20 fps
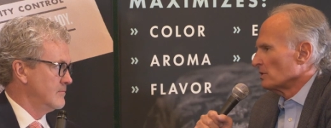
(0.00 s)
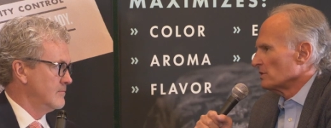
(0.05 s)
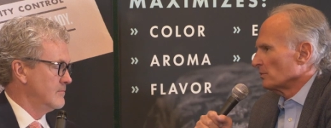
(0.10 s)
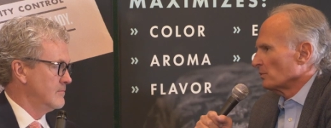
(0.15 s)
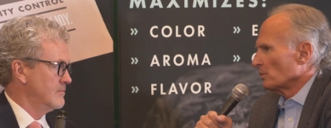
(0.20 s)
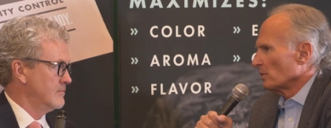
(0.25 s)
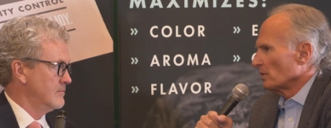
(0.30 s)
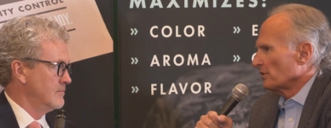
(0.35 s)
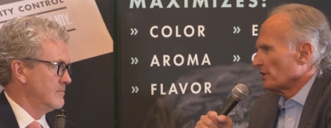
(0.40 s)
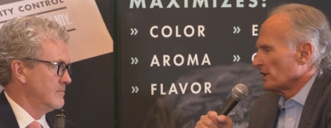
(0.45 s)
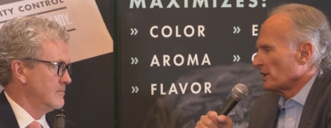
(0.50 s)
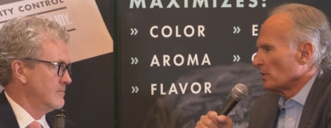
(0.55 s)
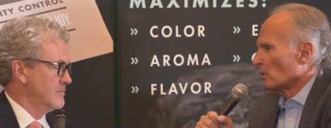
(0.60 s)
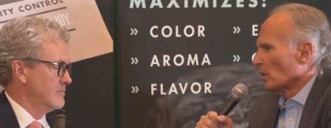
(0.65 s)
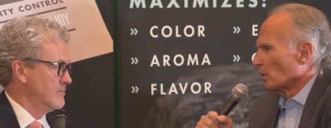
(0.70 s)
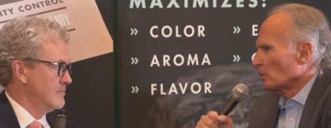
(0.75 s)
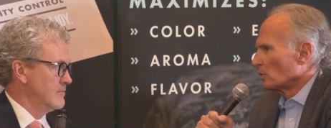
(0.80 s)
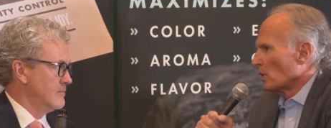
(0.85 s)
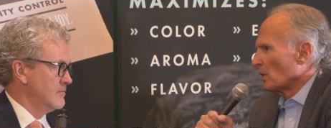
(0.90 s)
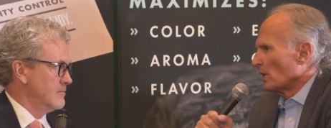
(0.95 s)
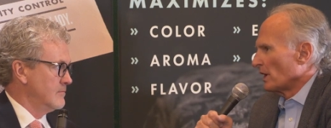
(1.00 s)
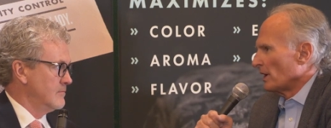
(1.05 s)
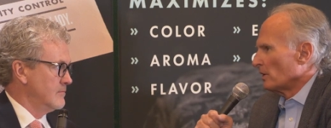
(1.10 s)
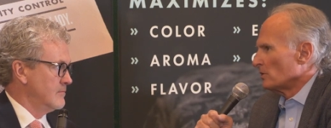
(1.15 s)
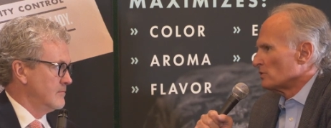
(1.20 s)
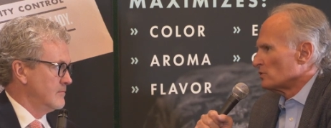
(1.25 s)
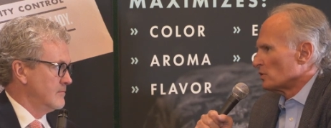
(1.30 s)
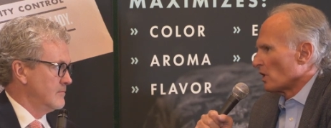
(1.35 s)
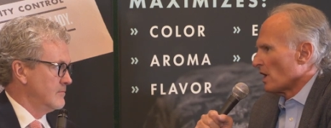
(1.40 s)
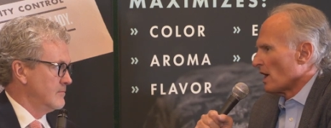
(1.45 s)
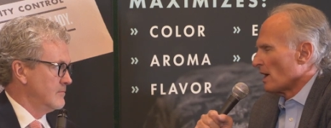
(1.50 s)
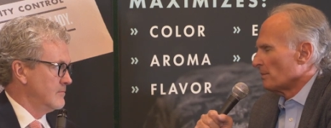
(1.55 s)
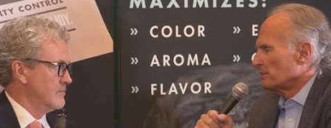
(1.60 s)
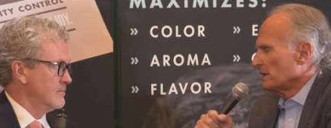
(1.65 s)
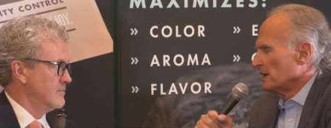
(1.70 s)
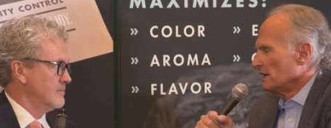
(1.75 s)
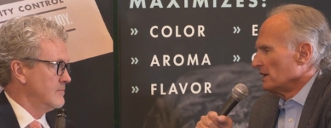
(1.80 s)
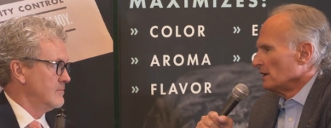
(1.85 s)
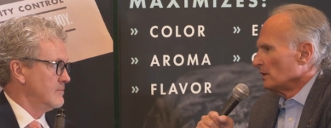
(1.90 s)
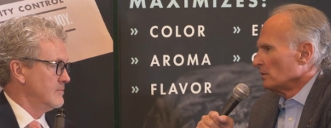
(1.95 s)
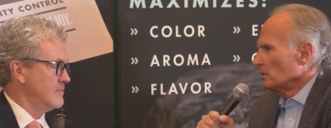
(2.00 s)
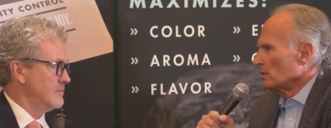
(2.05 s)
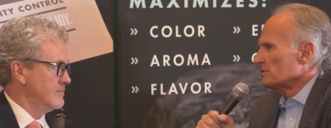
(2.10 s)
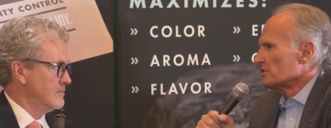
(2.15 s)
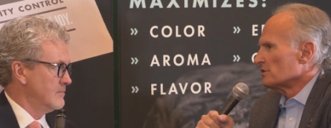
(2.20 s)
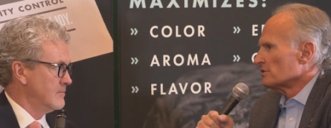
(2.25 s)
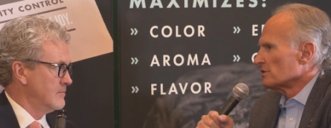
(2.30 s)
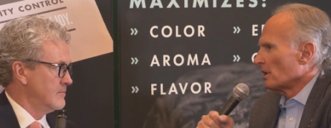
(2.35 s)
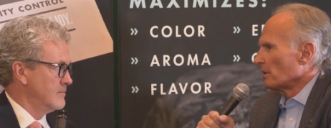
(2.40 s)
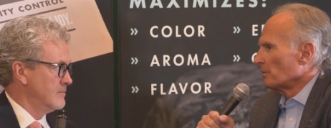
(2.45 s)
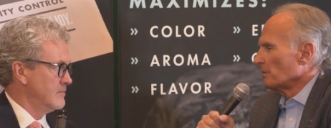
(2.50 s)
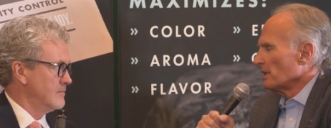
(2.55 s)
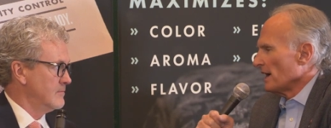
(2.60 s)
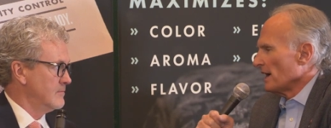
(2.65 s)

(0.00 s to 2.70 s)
Speaker 1: with, with HeroGrown AirDrop, which is our